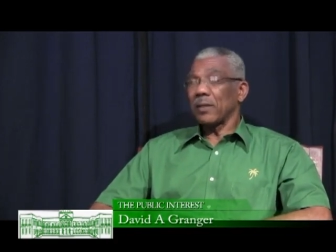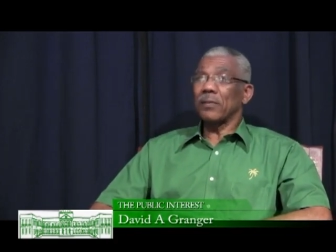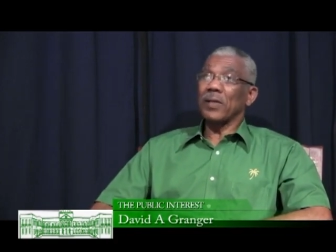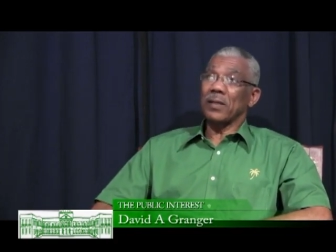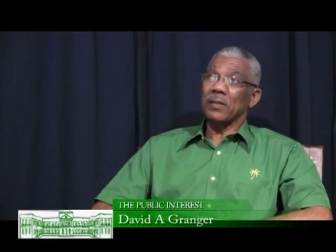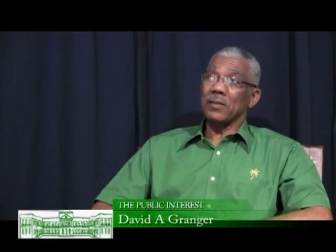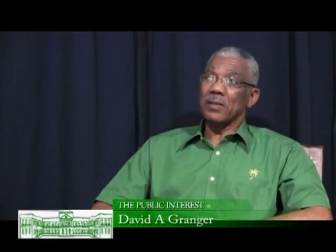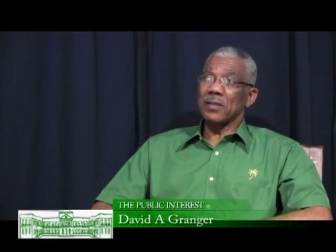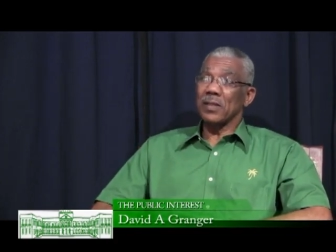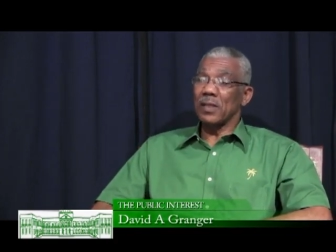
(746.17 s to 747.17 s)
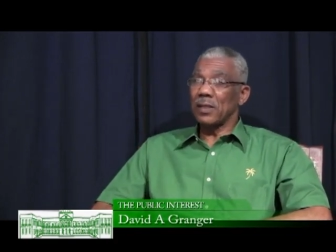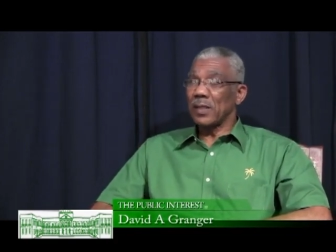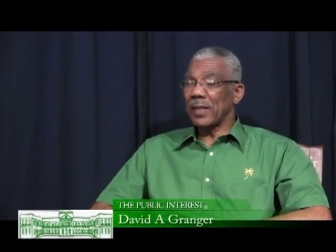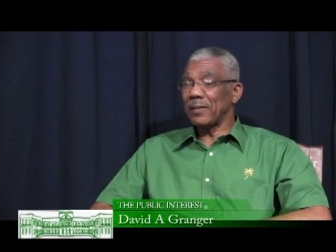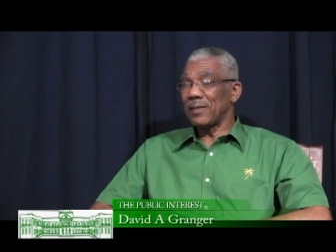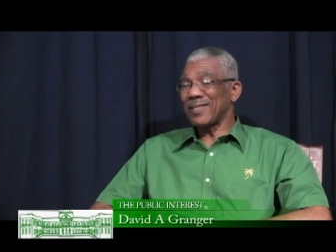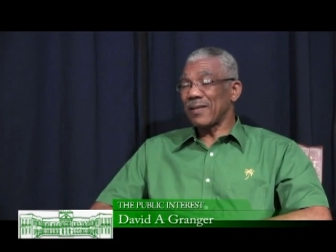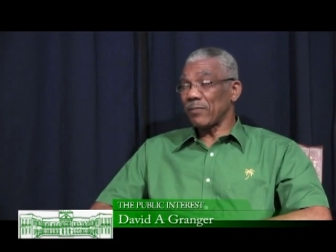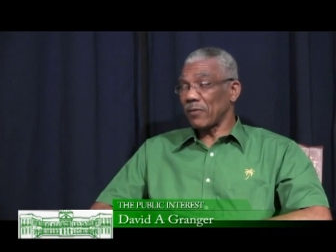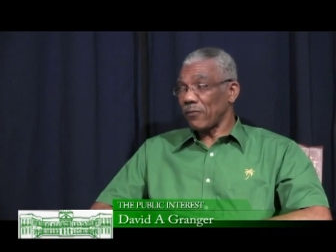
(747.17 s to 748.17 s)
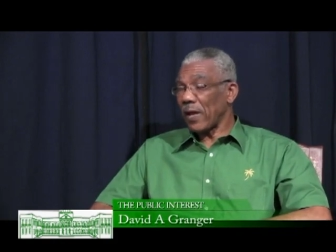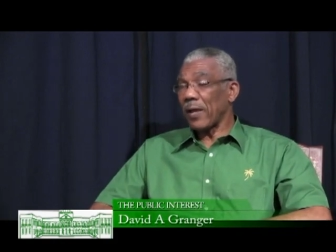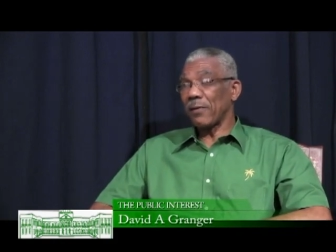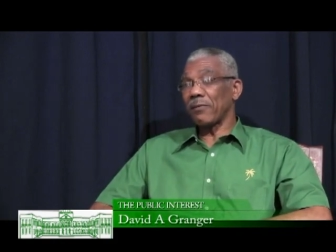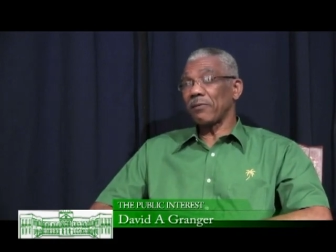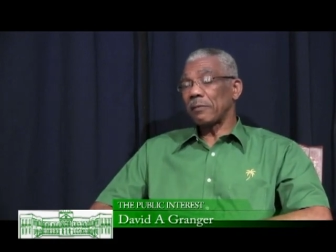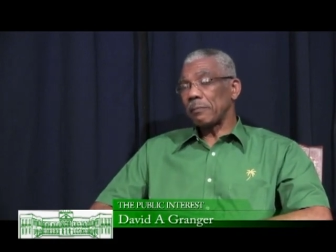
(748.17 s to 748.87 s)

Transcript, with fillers: That is to say, in 1975,